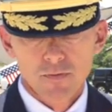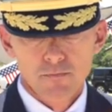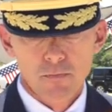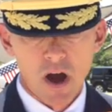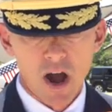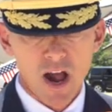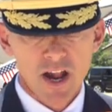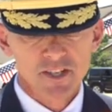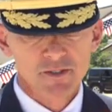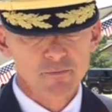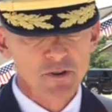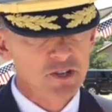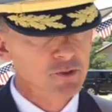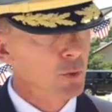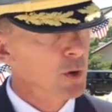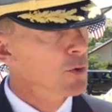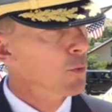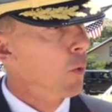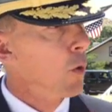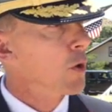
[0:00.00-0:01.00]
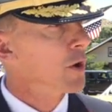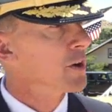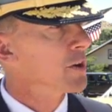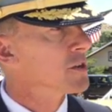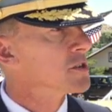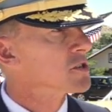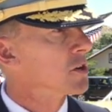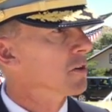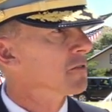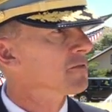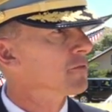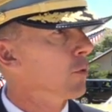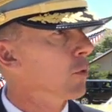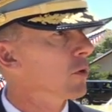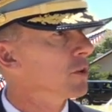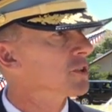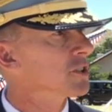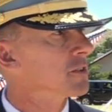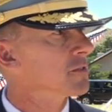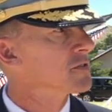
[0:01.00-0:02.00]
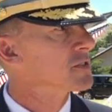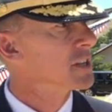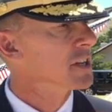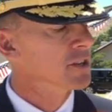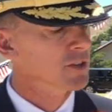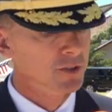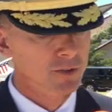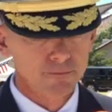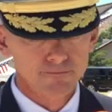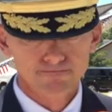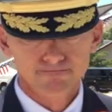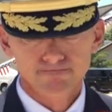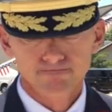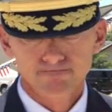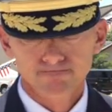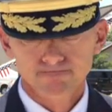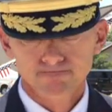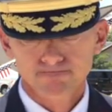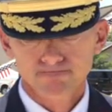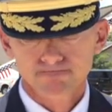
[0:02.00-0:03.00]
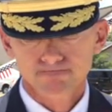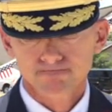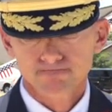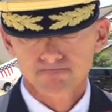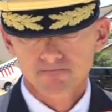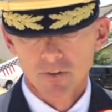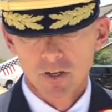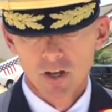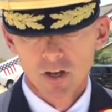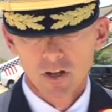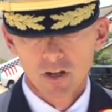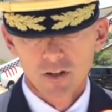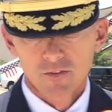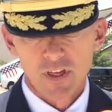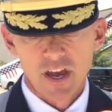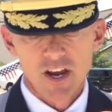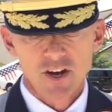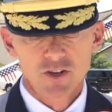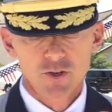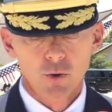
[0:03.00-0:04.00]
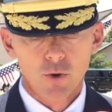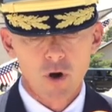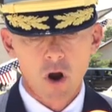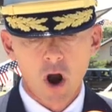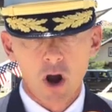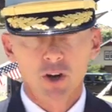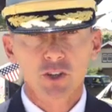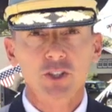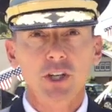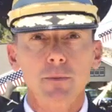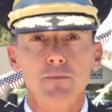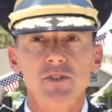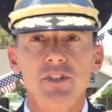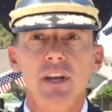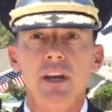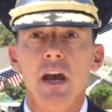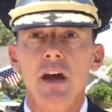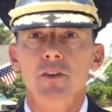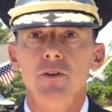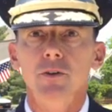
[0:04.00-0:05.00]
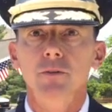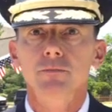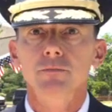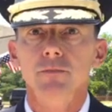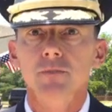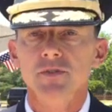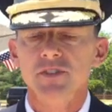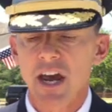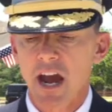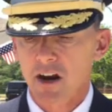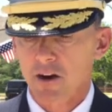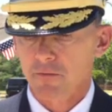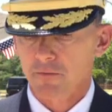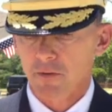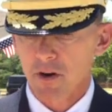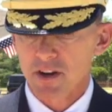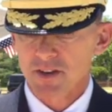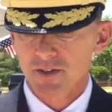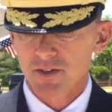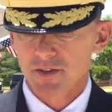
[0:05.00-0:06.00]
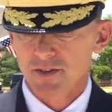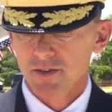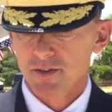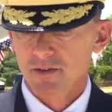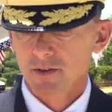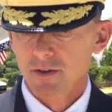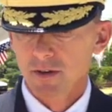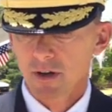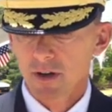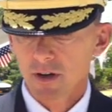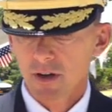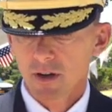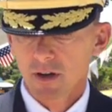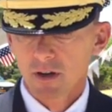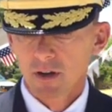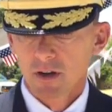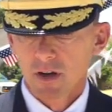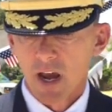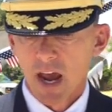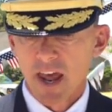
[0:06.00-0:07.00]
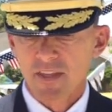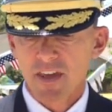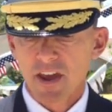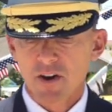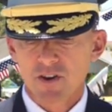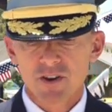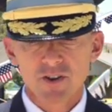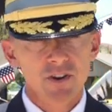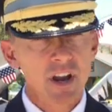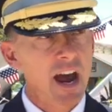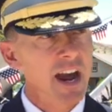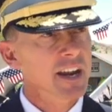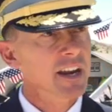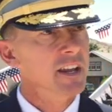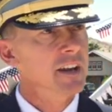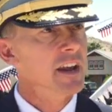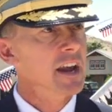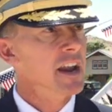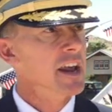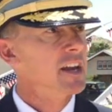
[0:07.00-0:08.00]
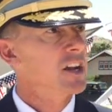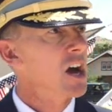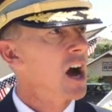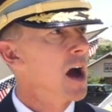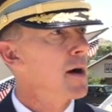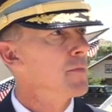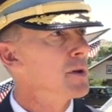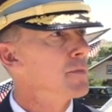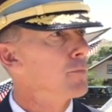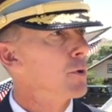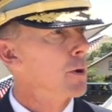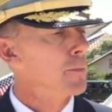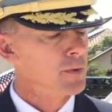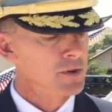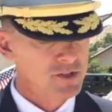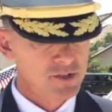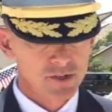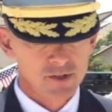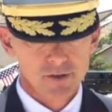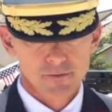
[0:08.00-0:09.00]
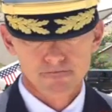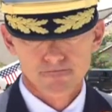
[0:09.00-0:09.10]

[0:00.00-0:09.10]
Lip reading: Bonds between warriors are forged of steel. They endure hardships together, sacrifices, and they are united in a common purpose.